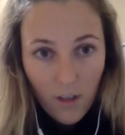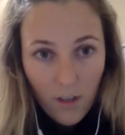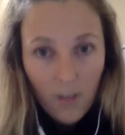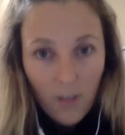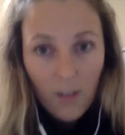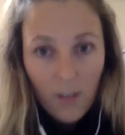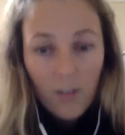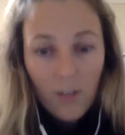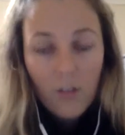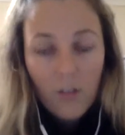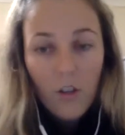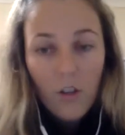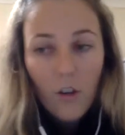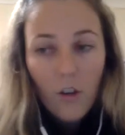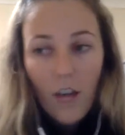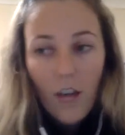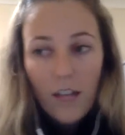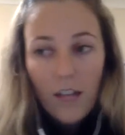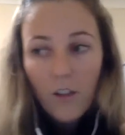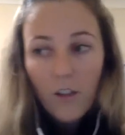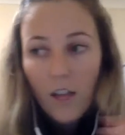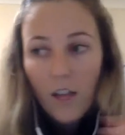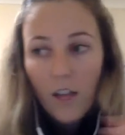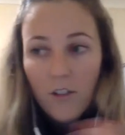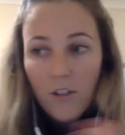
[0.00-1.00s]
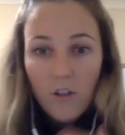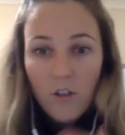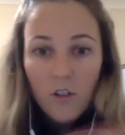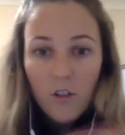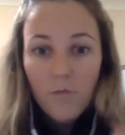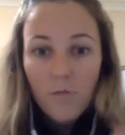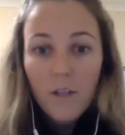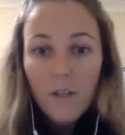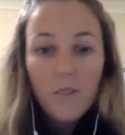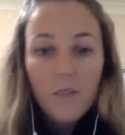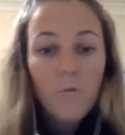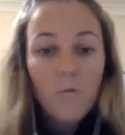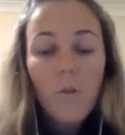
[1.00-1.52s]
So and and
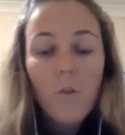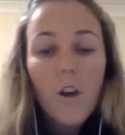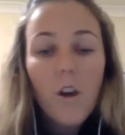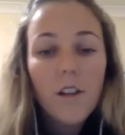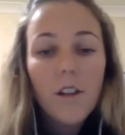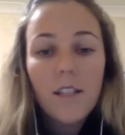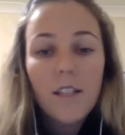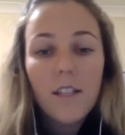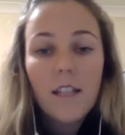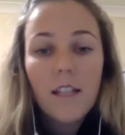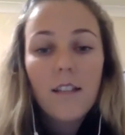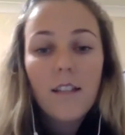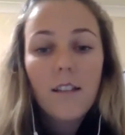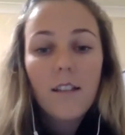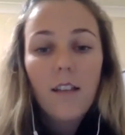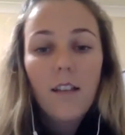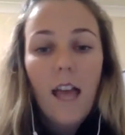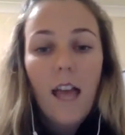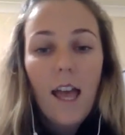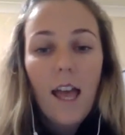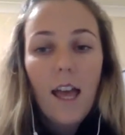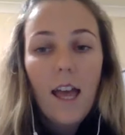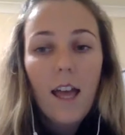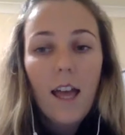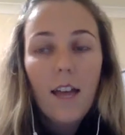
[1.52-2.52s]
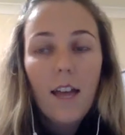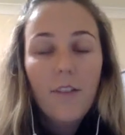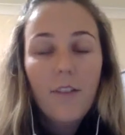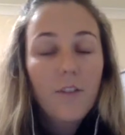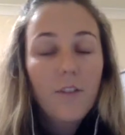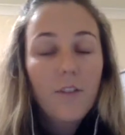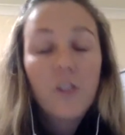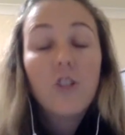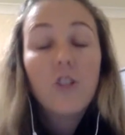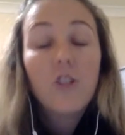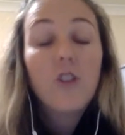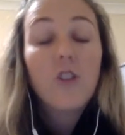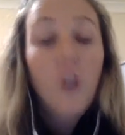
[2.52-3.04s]
Juice Plus works in
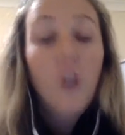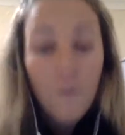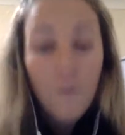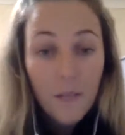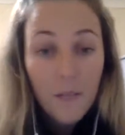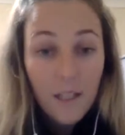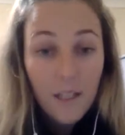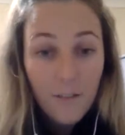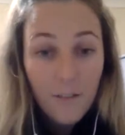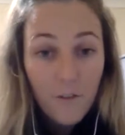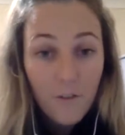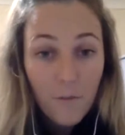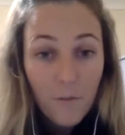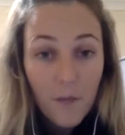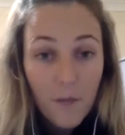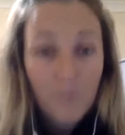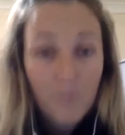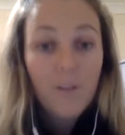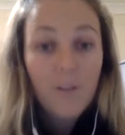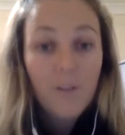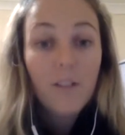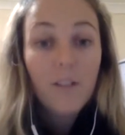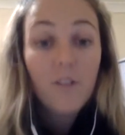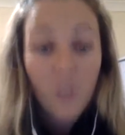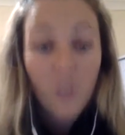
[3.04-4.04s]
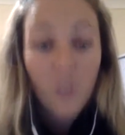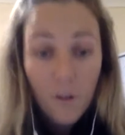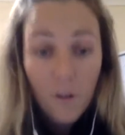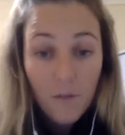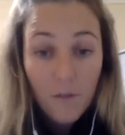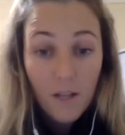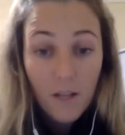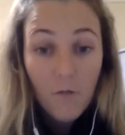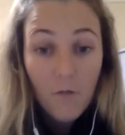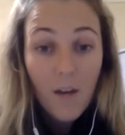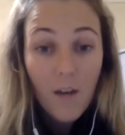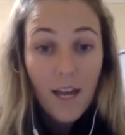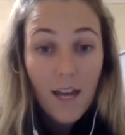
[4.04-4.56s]
for so many different people in so
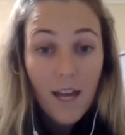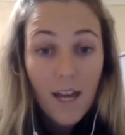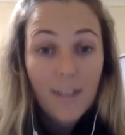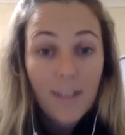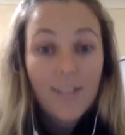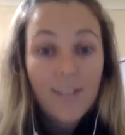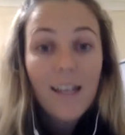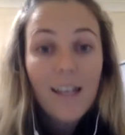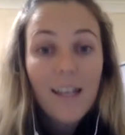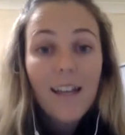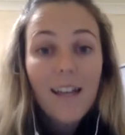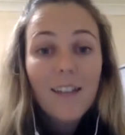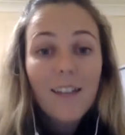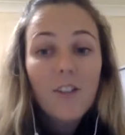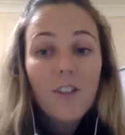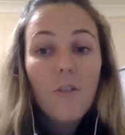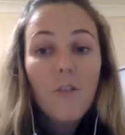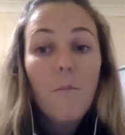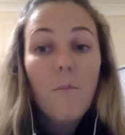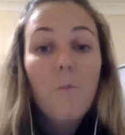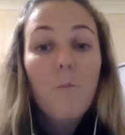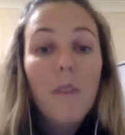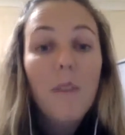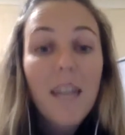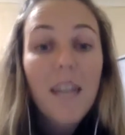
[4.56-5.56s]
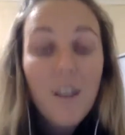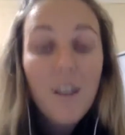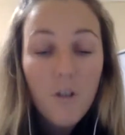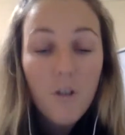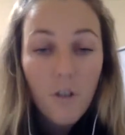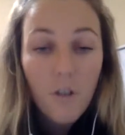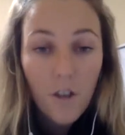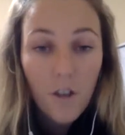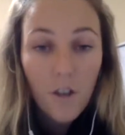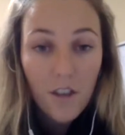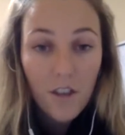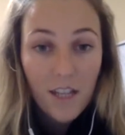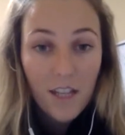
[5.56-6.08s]
many ways. So be
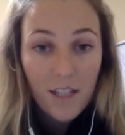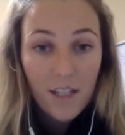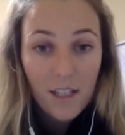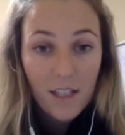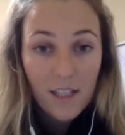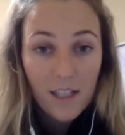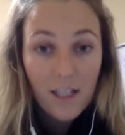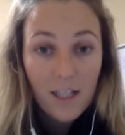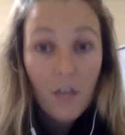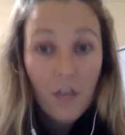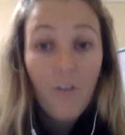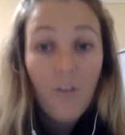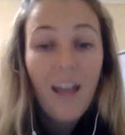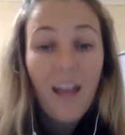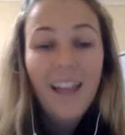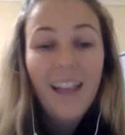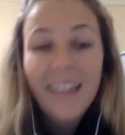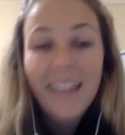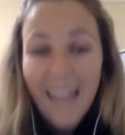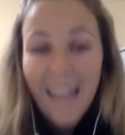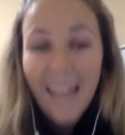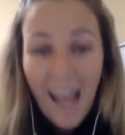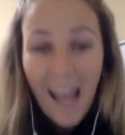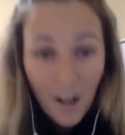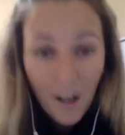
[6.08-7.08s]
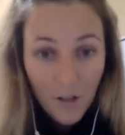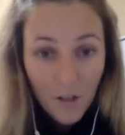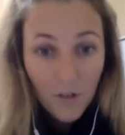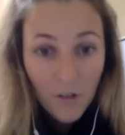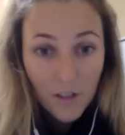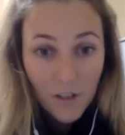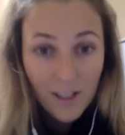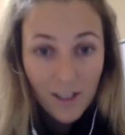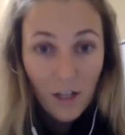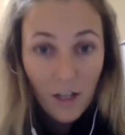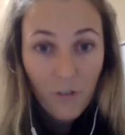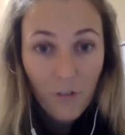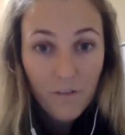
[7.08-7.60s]
your authentic self. Allow
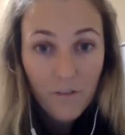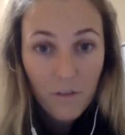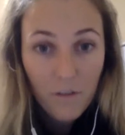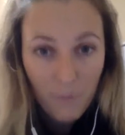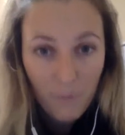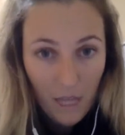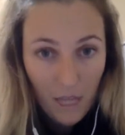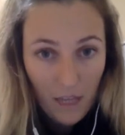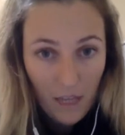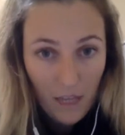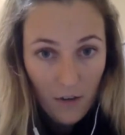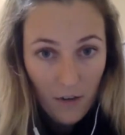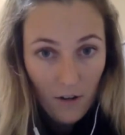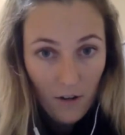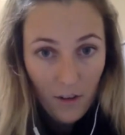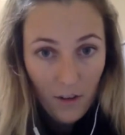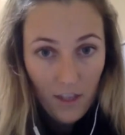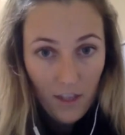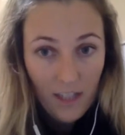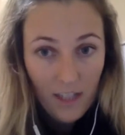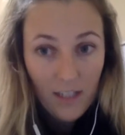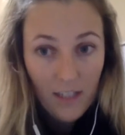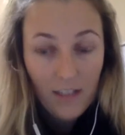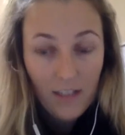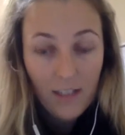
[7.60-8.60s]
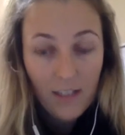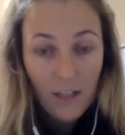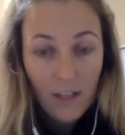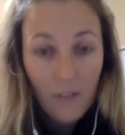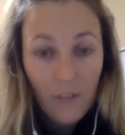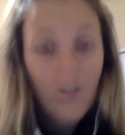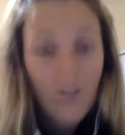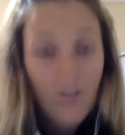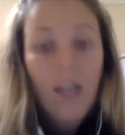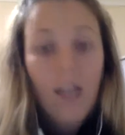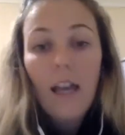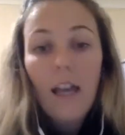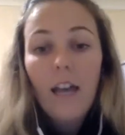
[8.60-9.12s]
yourself to be your authentic
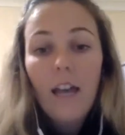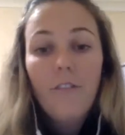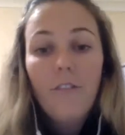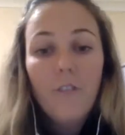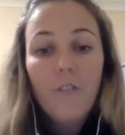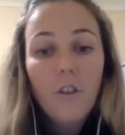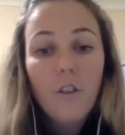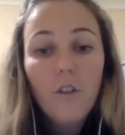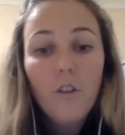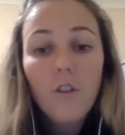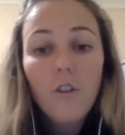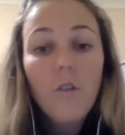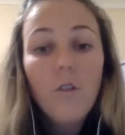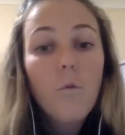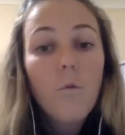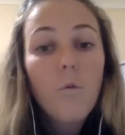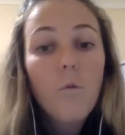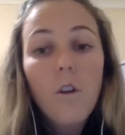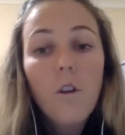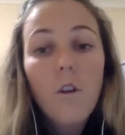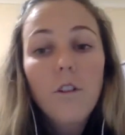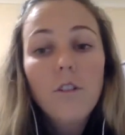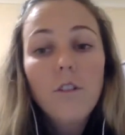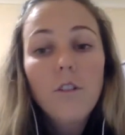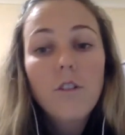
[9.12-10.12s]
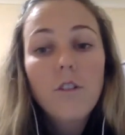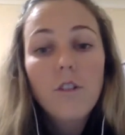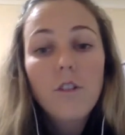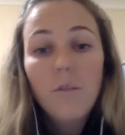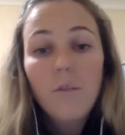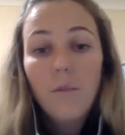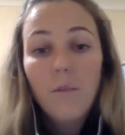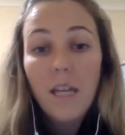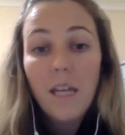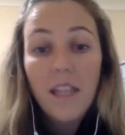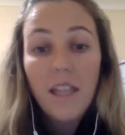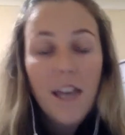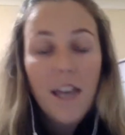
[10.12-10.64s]
self. If you want to
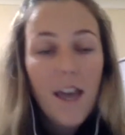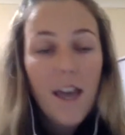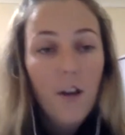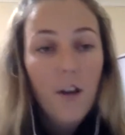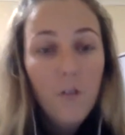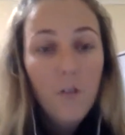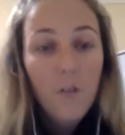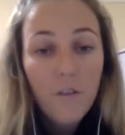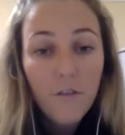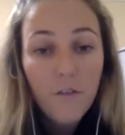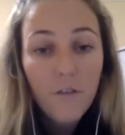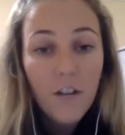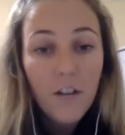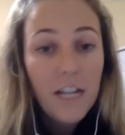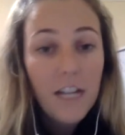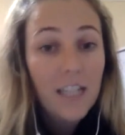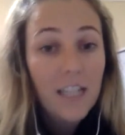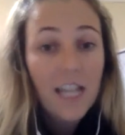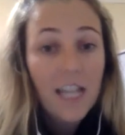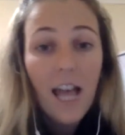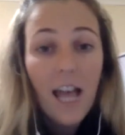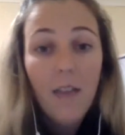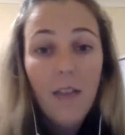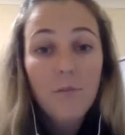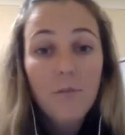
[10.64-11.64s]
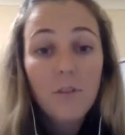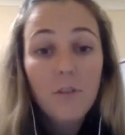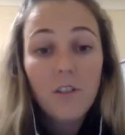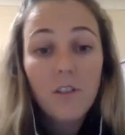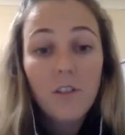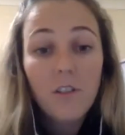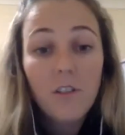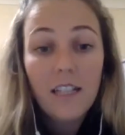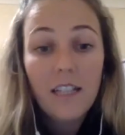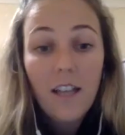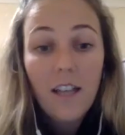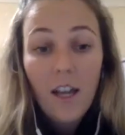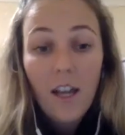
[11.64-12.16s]
be the health freak that
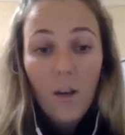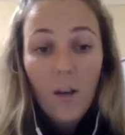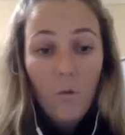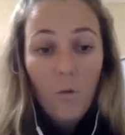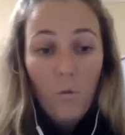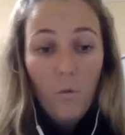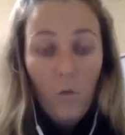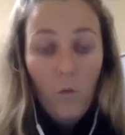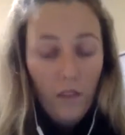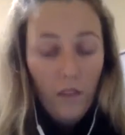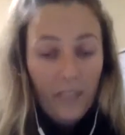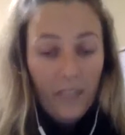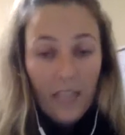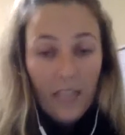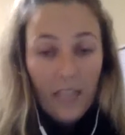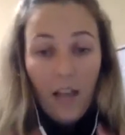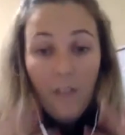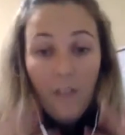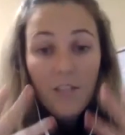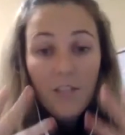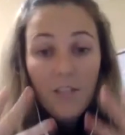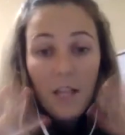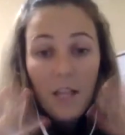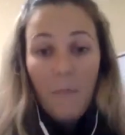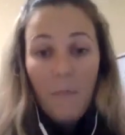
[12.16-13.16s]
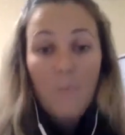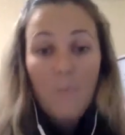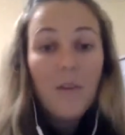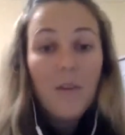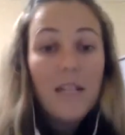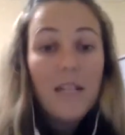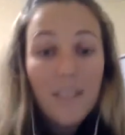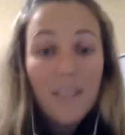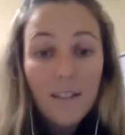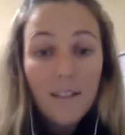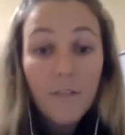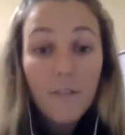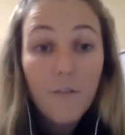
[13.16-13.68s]
absolutely loves
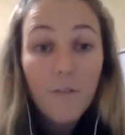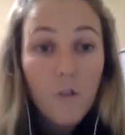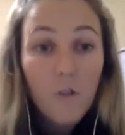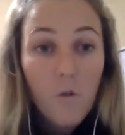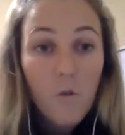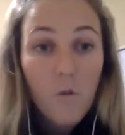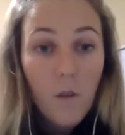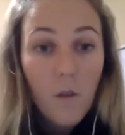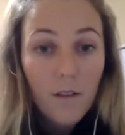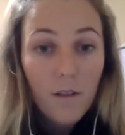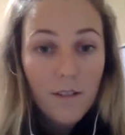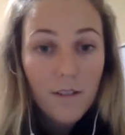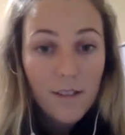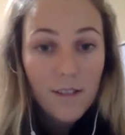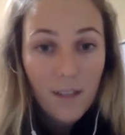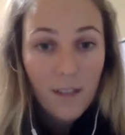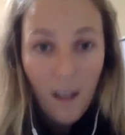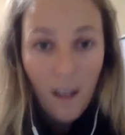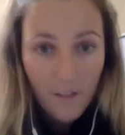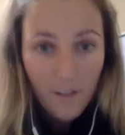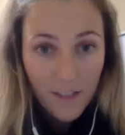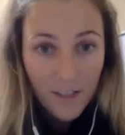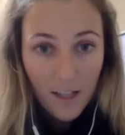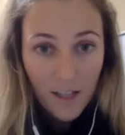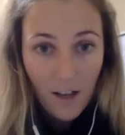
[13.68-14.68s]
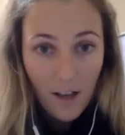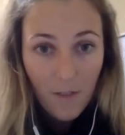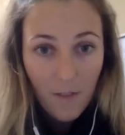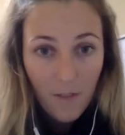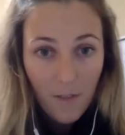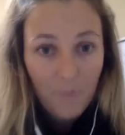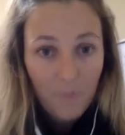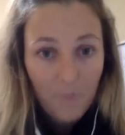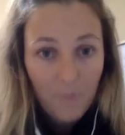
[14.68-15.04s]
embracing the full wellness lifestyle,